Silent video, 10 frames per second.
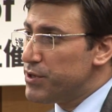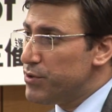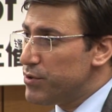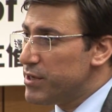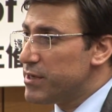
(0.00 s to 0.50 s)

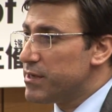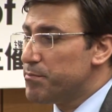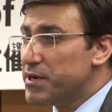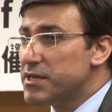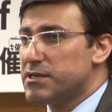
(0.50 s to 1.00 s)
Union
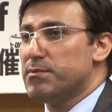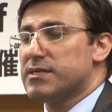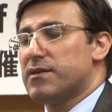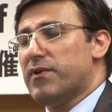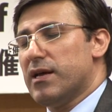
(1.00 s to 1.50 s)
principles
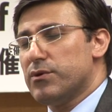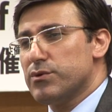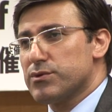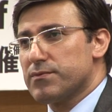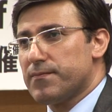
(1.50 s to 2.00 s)
and
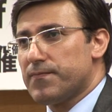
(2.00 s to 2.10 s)
values.